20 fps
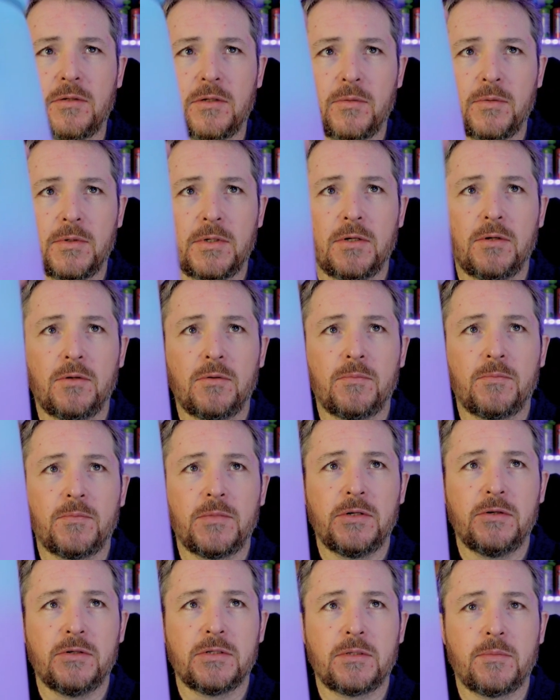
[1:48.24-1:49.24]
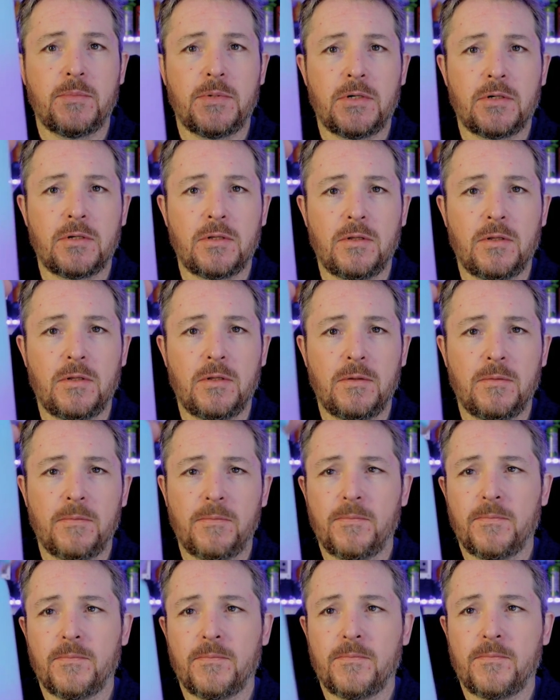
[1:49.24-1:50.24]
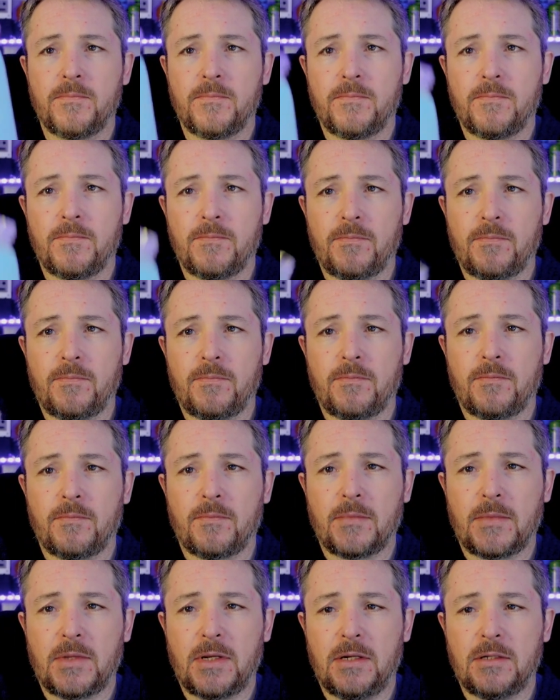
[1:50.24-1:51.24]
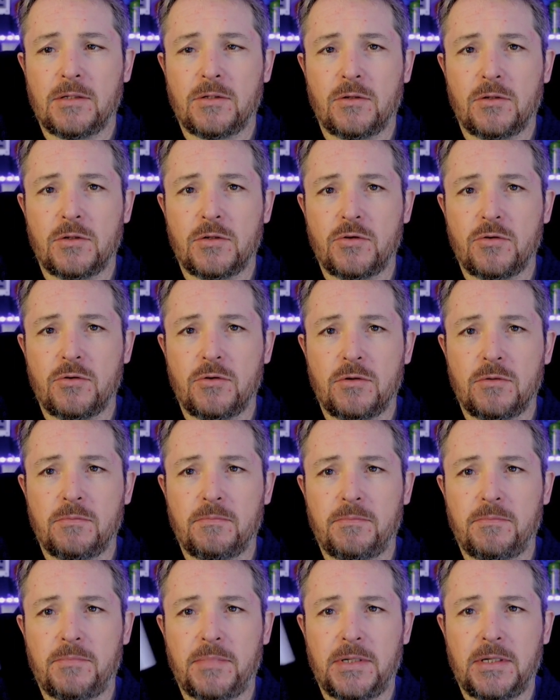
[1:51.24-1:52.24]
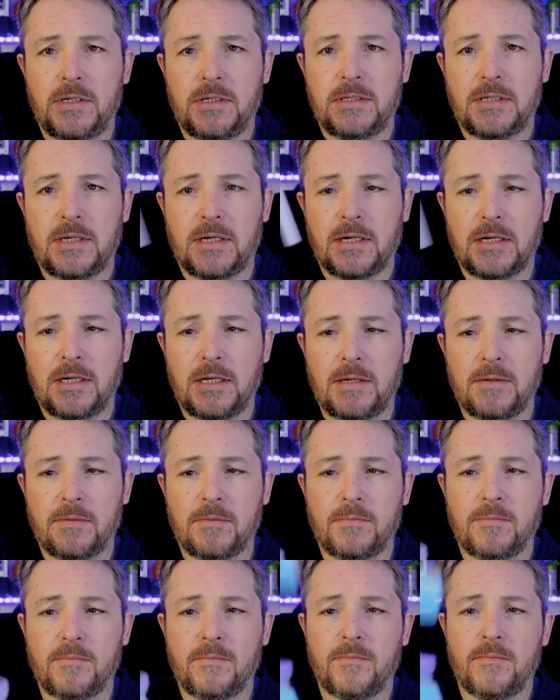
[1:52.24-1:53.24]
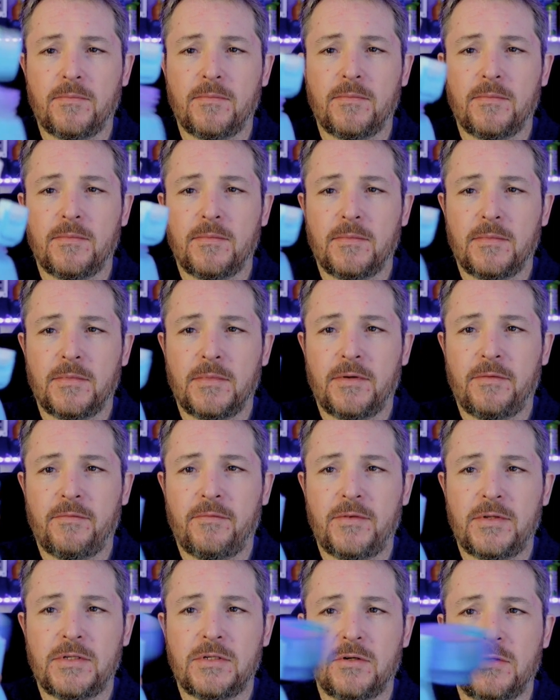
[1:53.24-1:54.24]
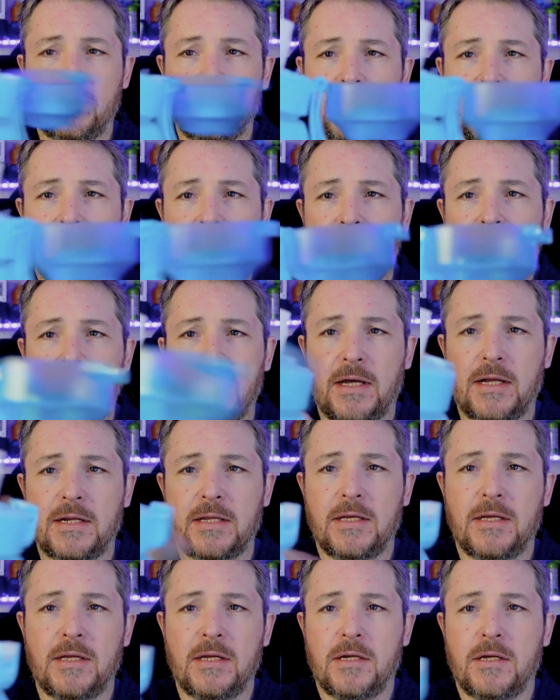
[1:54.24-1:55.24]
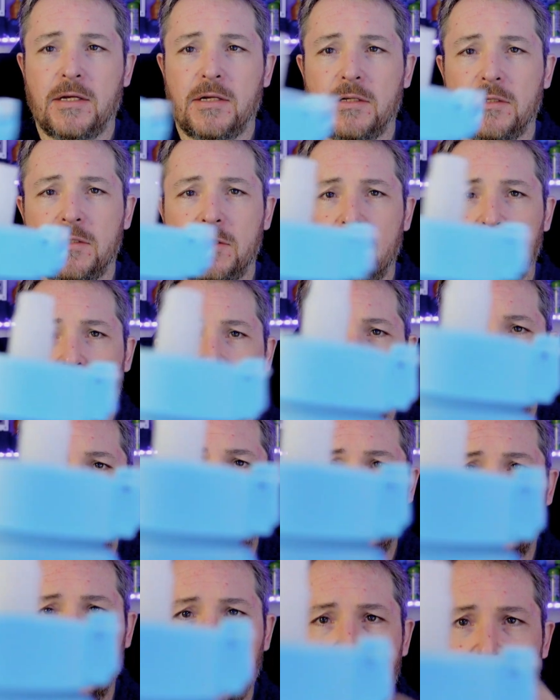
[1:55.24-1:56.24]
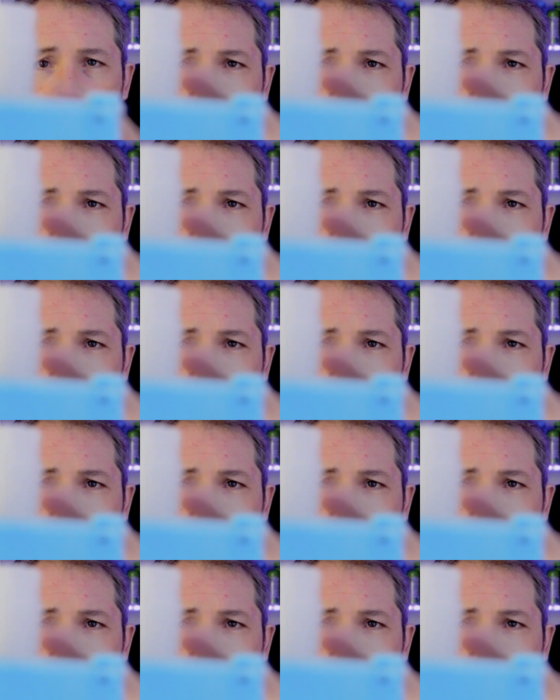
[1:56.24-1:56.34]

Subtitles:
So here we go. Here's the bottle. It's got a straw, bit dangly. It's on like that. So you can see